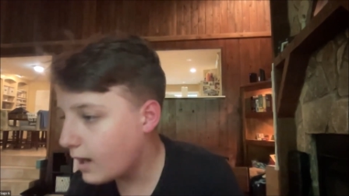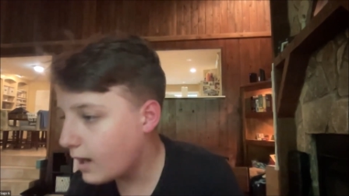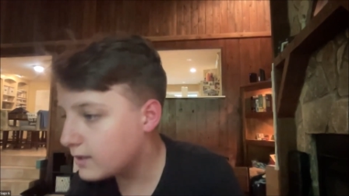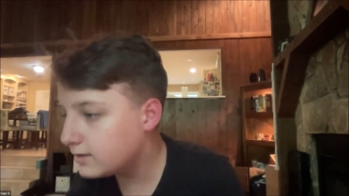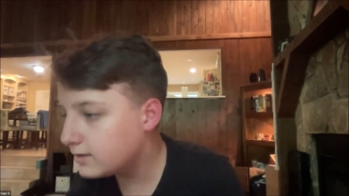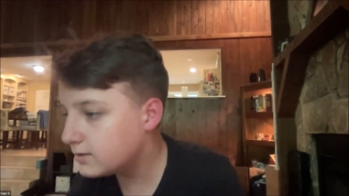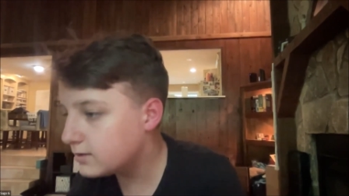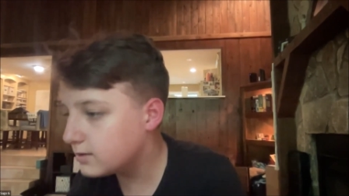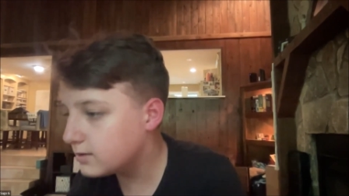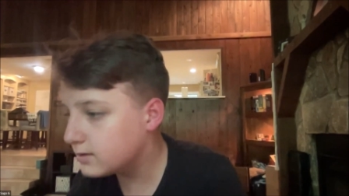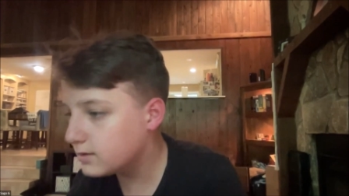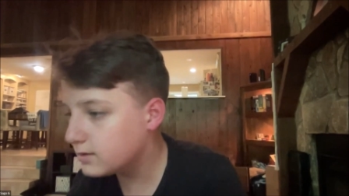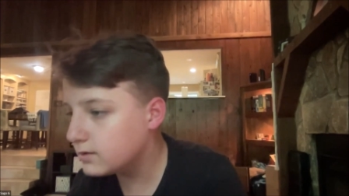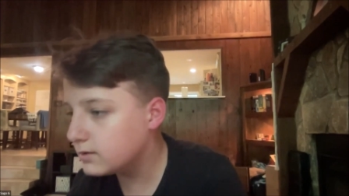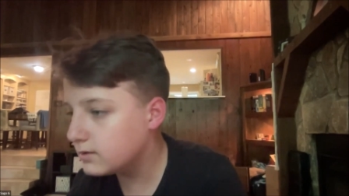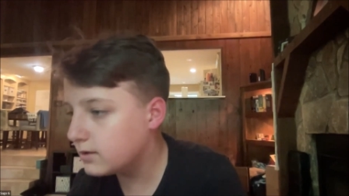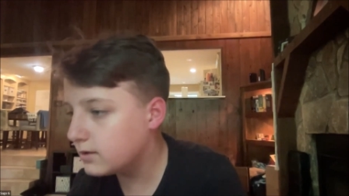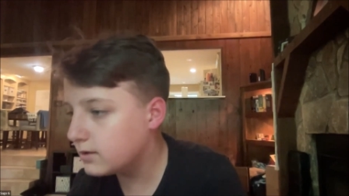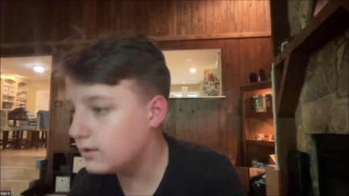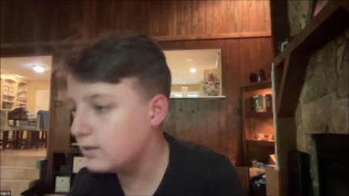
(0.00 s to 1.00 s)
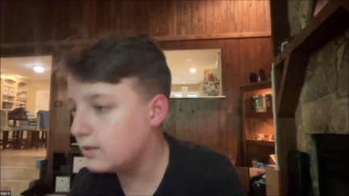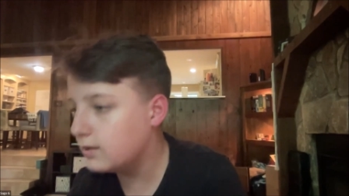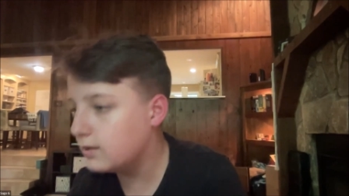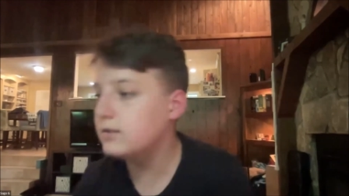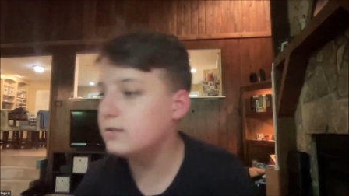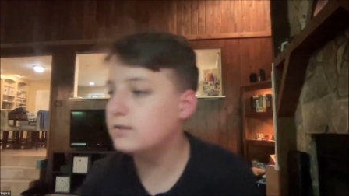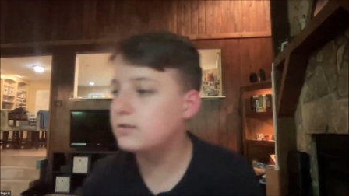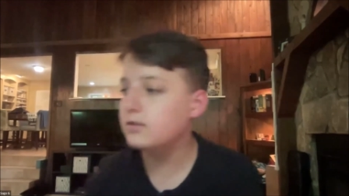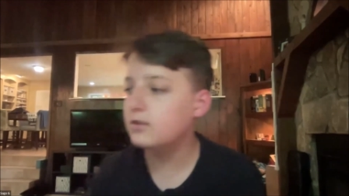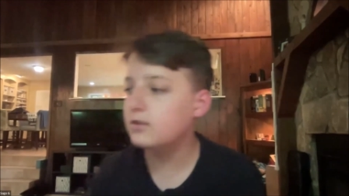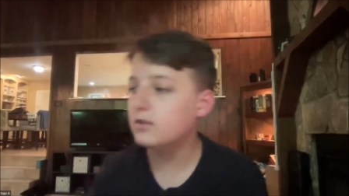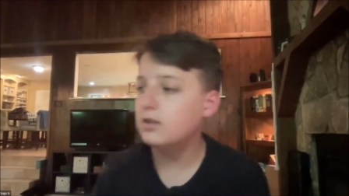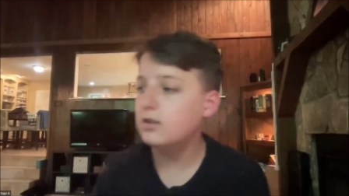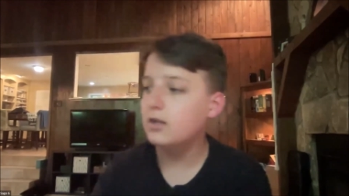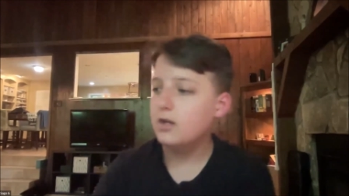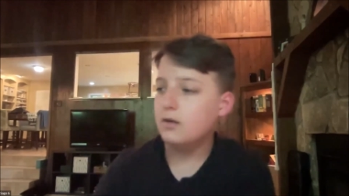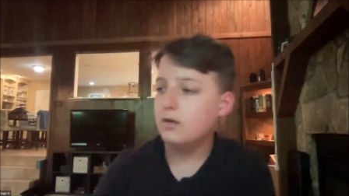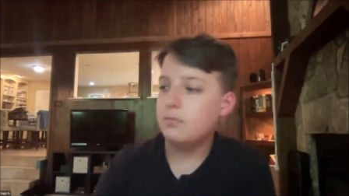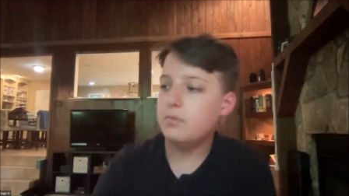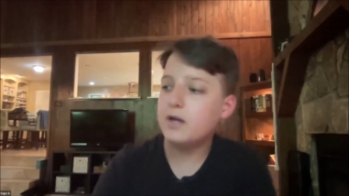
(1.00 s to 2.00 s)
They had this
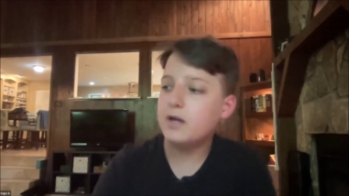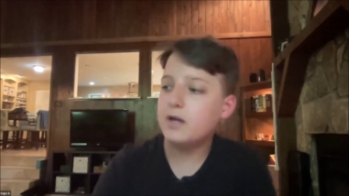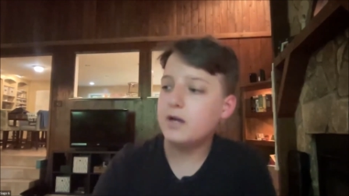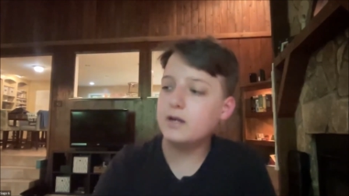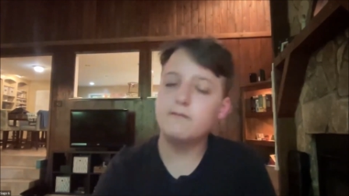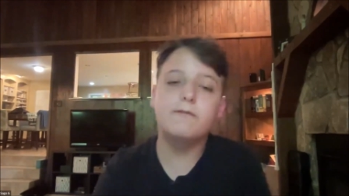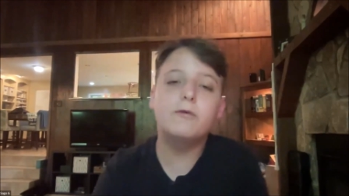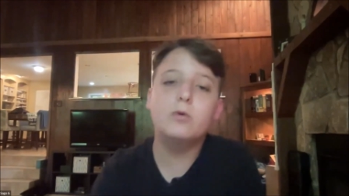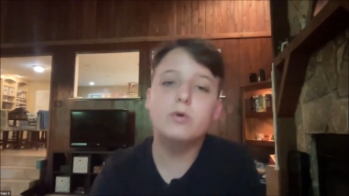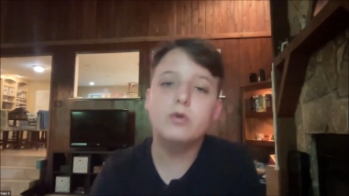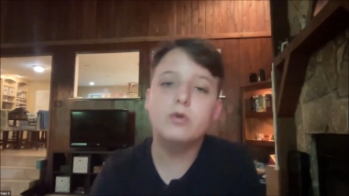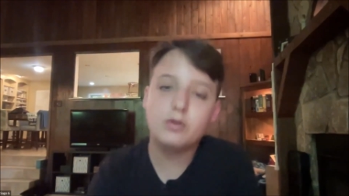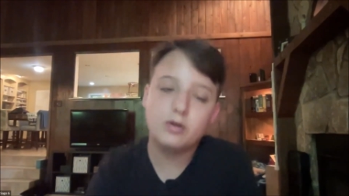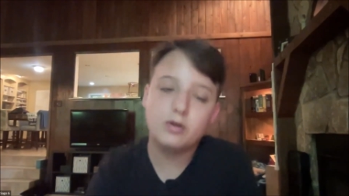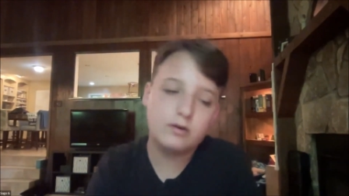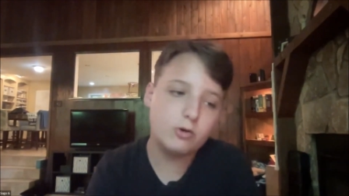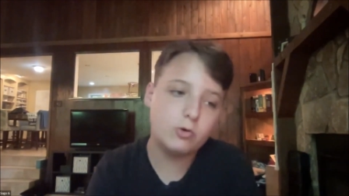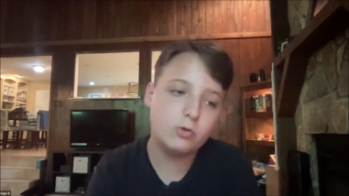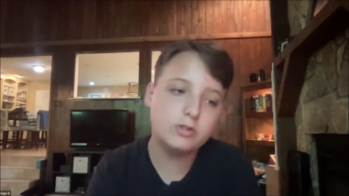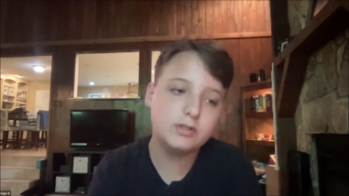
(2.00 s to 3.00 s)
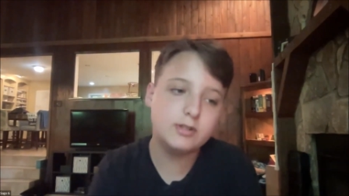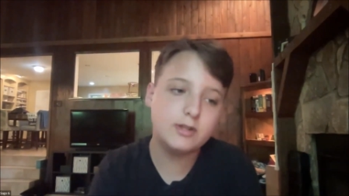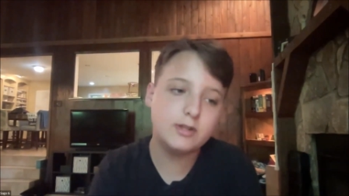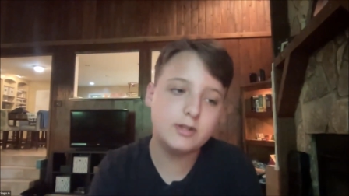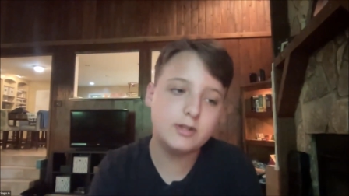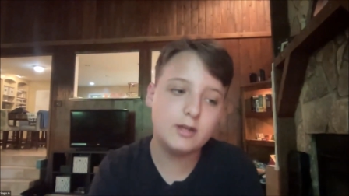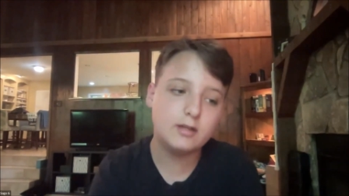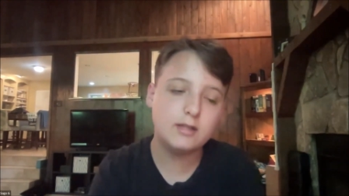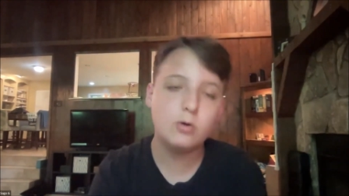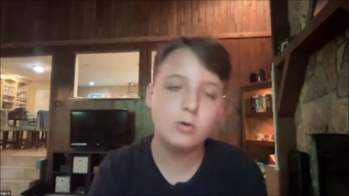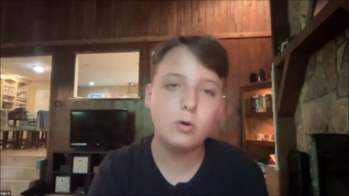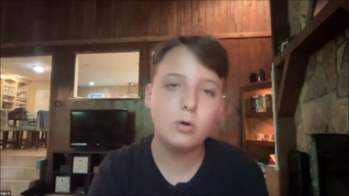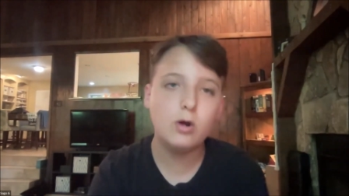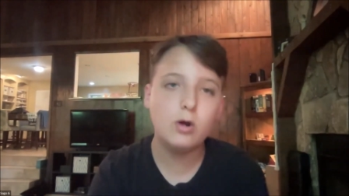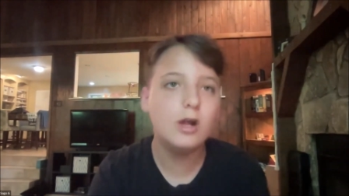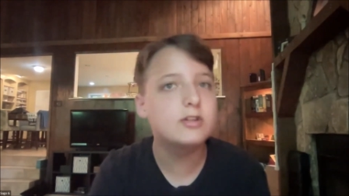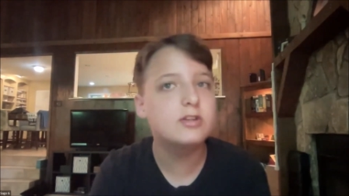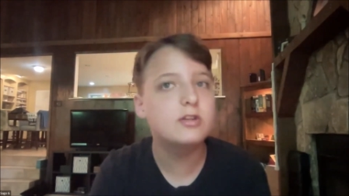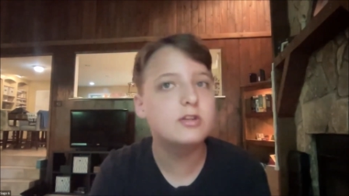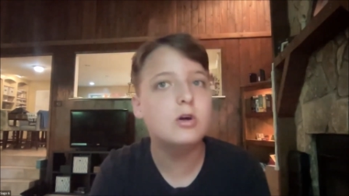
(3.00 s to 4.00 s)
back and forth, and of course
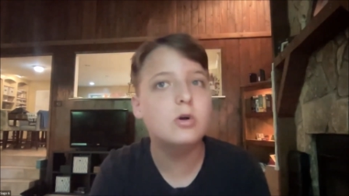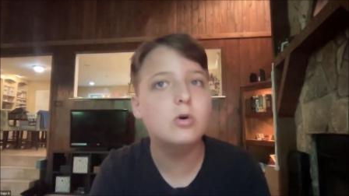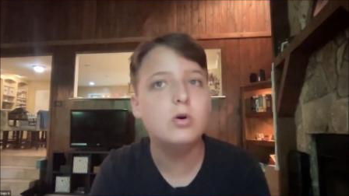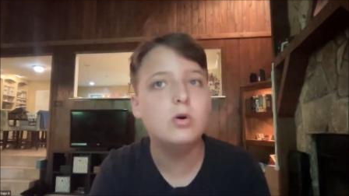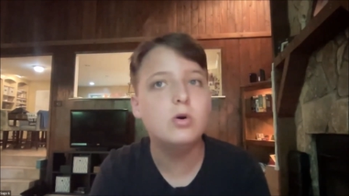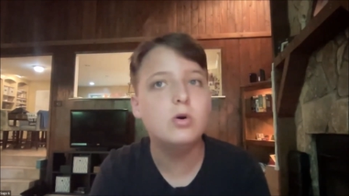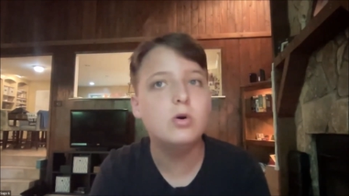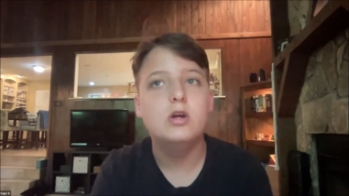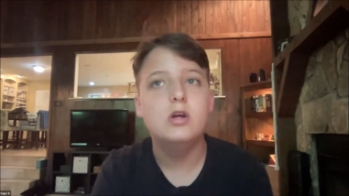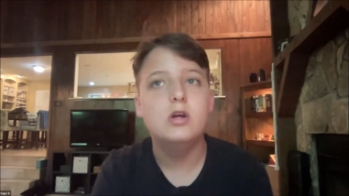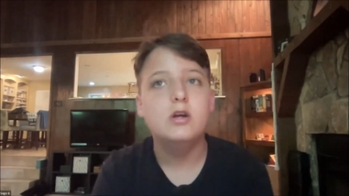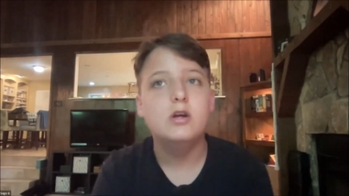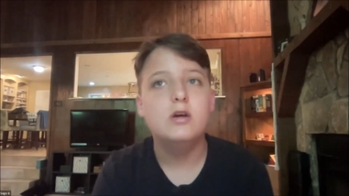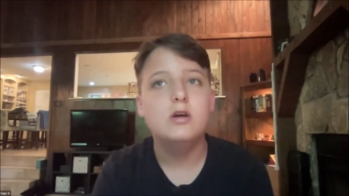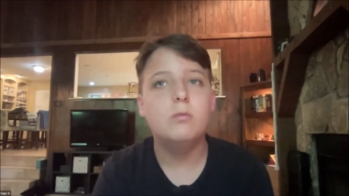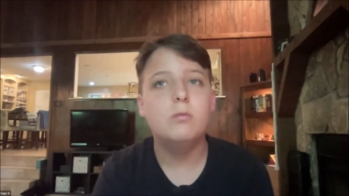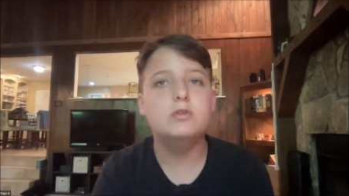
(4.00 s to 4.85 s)
they wanted to know